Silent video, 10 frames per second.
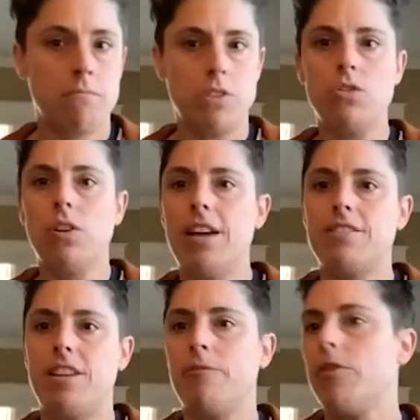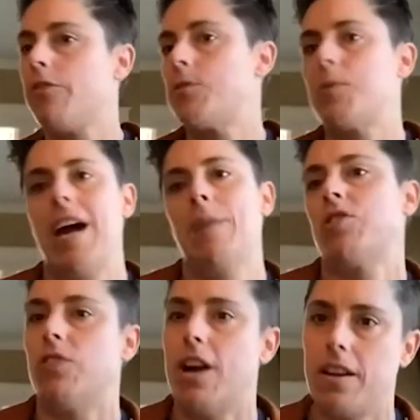Utilize them for some
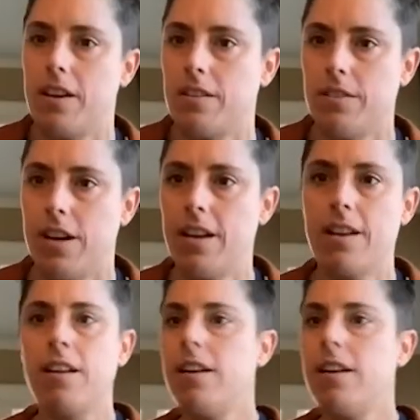caption writing, right?